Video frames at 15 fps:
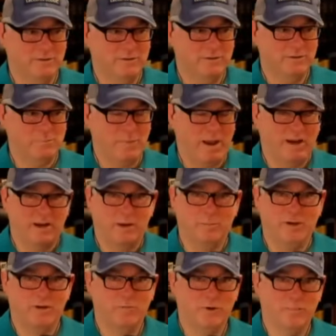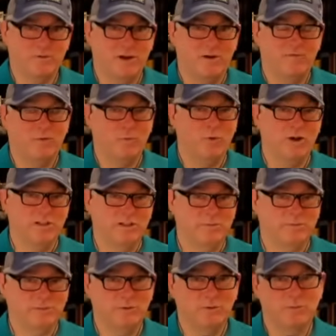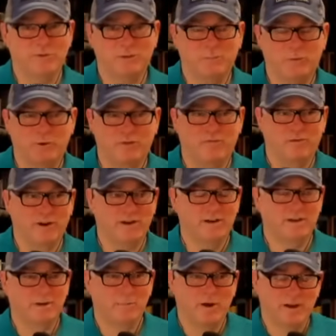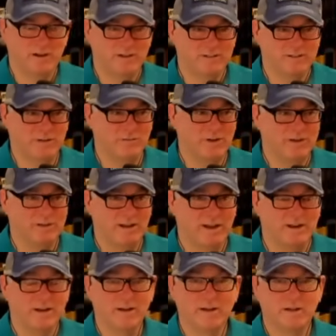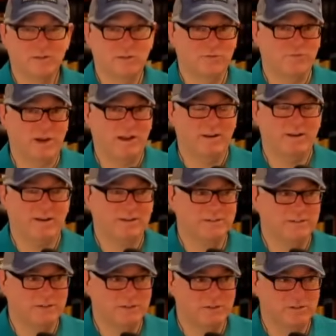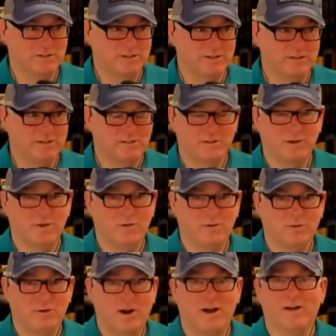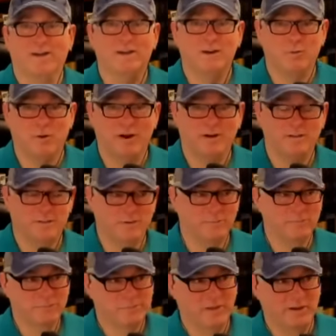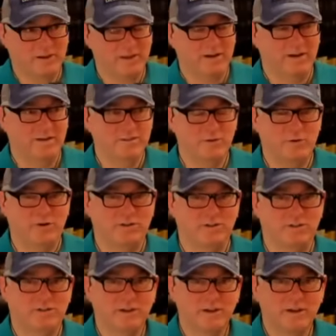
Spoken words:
this Band-Aid being ripped off of what she was doing with the boyfriend and the money and stuff like that just validates that this is all a crock anyway. So I get it. It's hard to